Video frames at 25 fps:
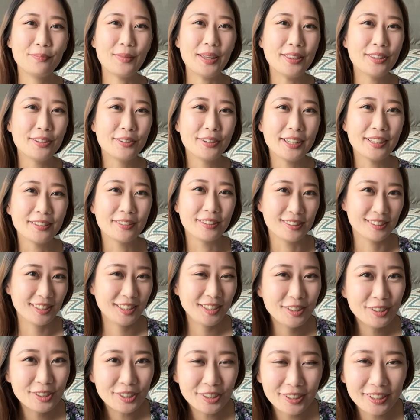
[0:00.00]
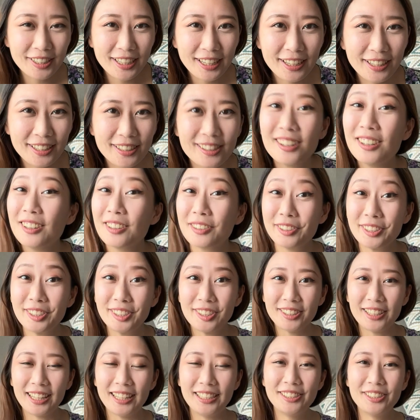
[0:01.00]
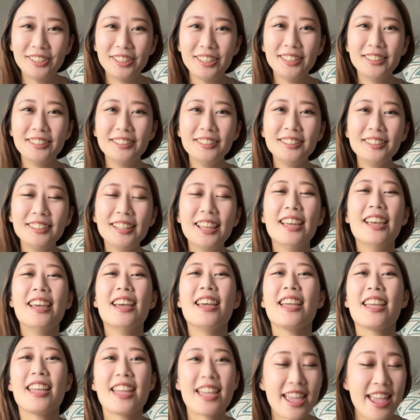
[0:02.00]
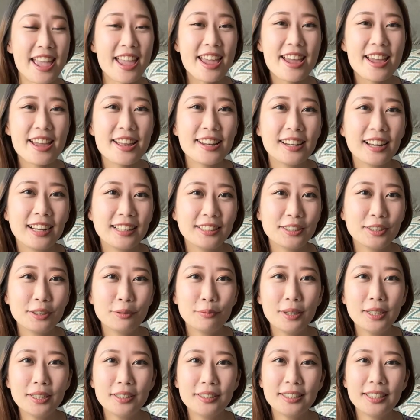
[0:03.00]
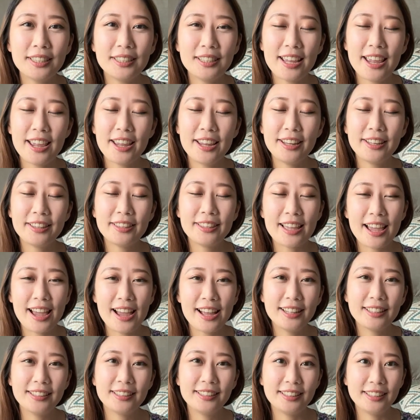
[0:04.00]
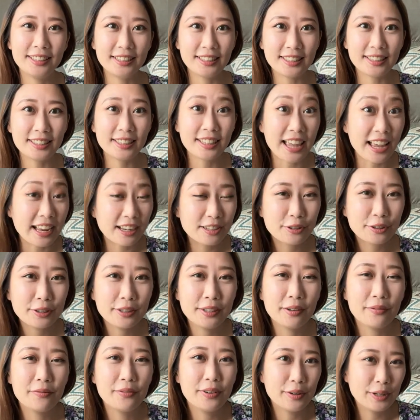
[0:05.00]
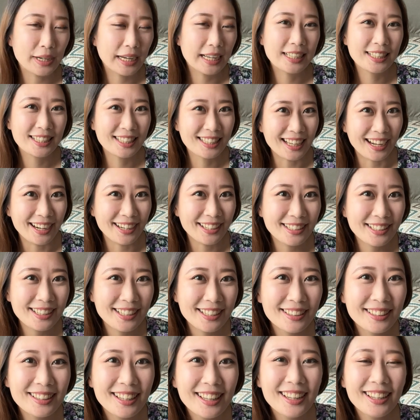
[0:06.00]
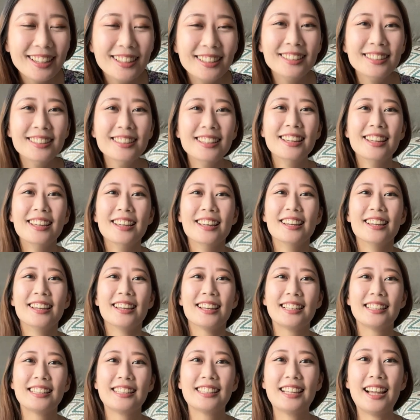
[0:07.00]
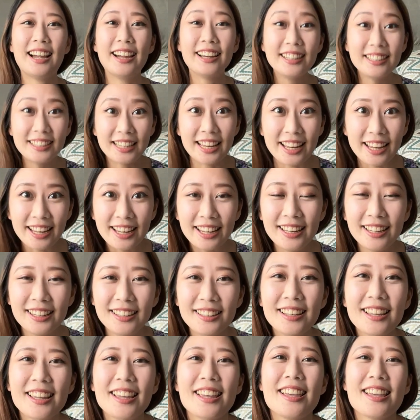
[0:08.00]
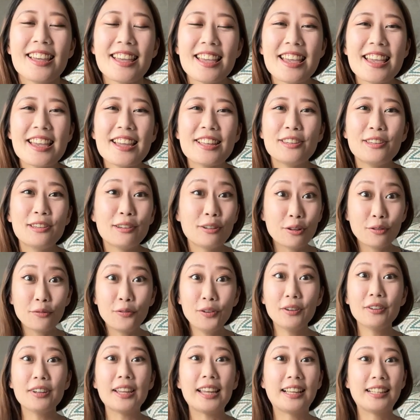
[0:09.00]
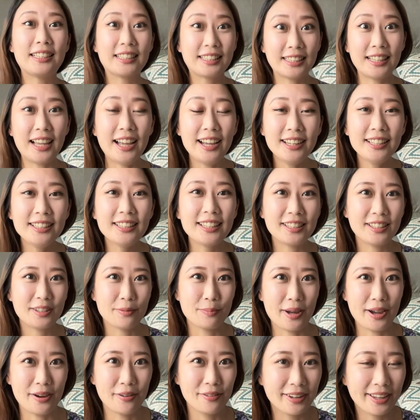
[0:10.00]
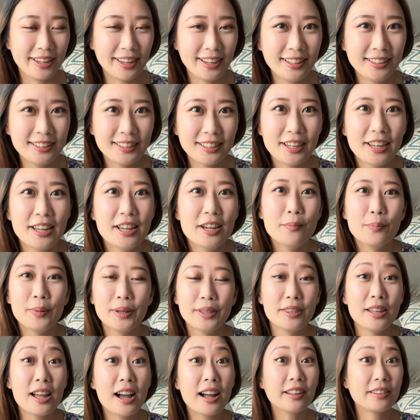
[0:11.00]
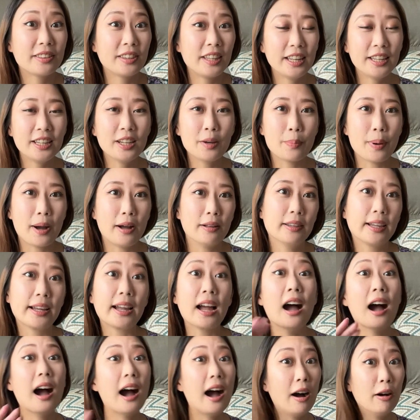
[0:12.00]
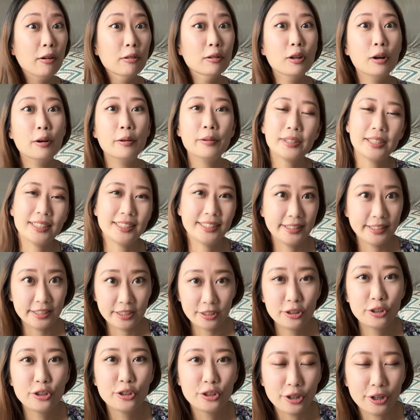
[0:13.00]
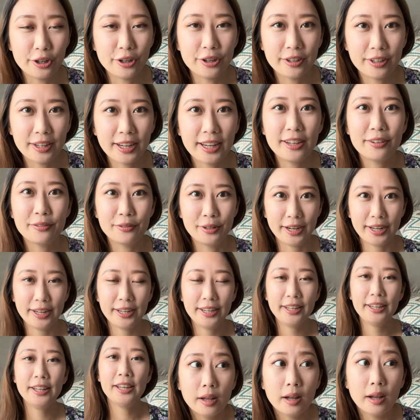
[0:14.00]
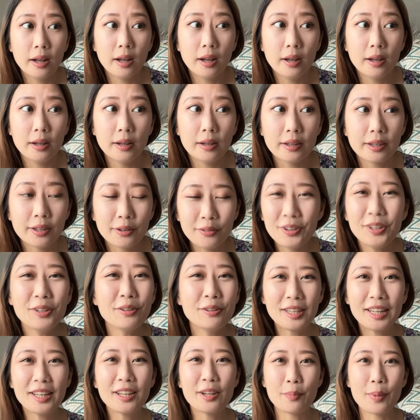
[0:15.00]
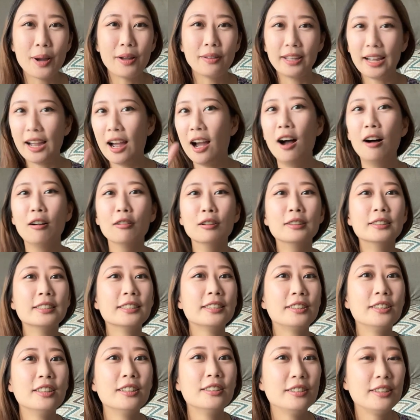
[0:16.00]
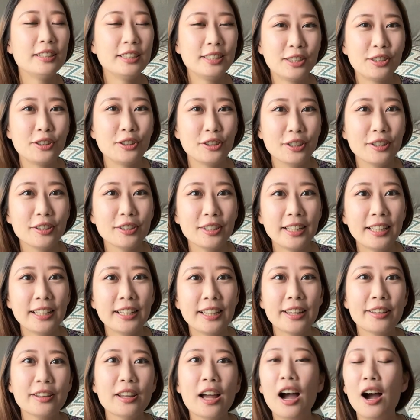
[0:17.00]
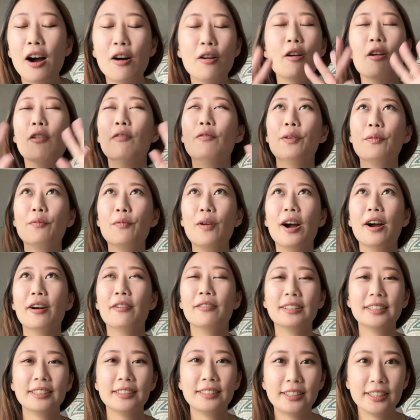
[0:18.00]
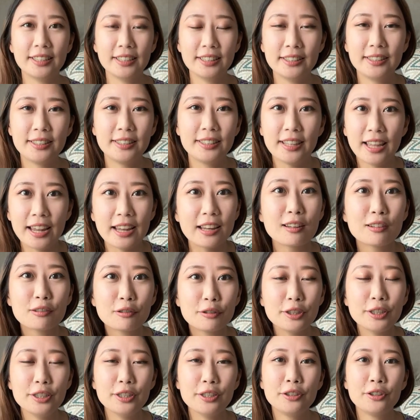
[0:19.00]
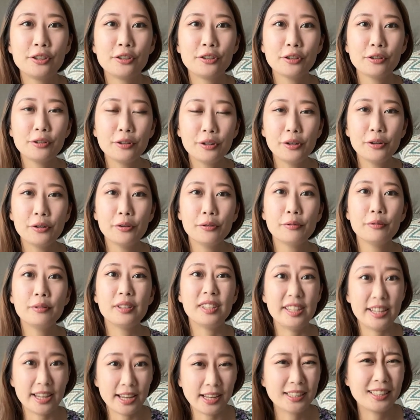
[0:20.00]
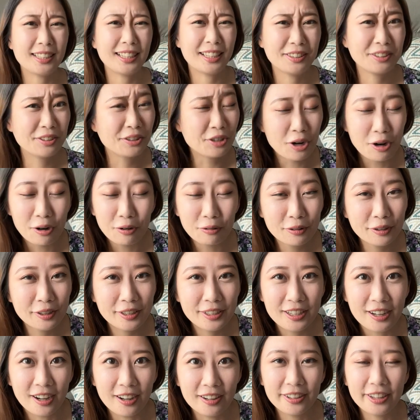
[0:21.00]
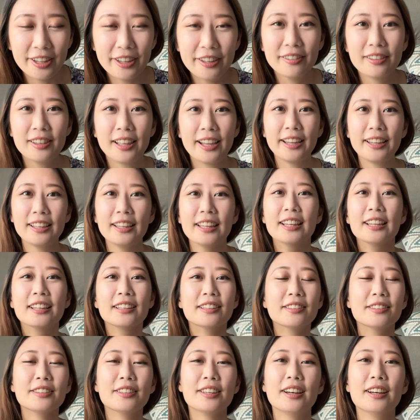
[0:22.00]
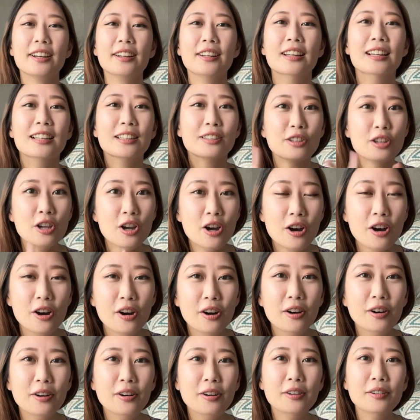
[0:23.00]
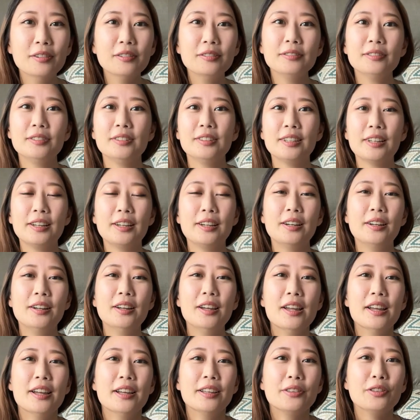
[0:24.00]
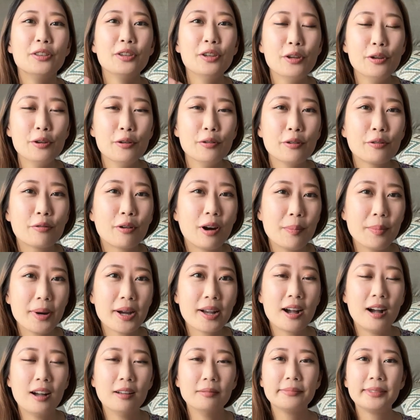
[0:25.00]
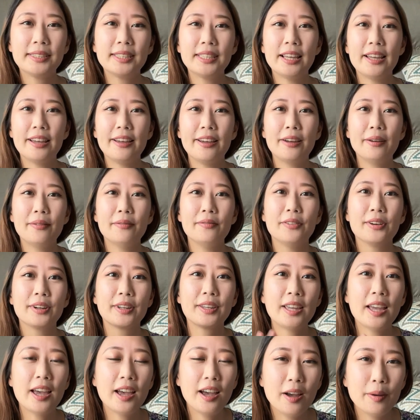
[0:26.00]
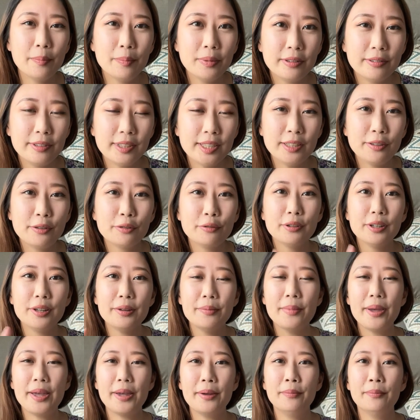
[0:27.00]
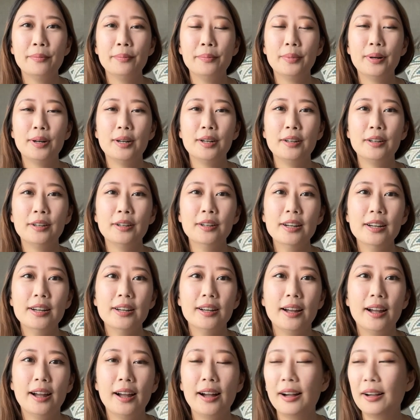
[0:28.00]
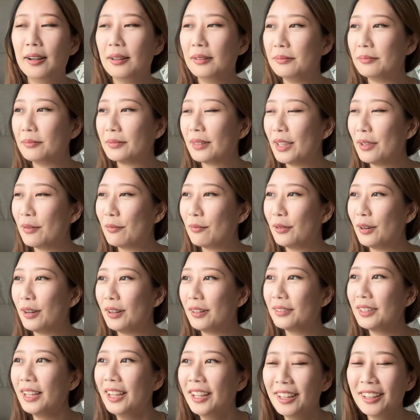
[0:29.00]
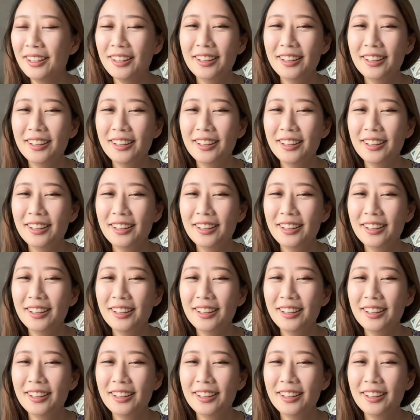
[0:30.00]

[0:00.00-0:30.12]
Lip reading: Mandarin learning journey. Congratulations. And I just want to say that this is actually a very excited thing. Exciting. And you should feel excited about it, but not think about like how long is this journey, right? Even you think about like how long is this journey and how overwhelmed is this language to you, yes, I totally got it. Like the tone, the new grammar concept, vocabulary to remember, and what?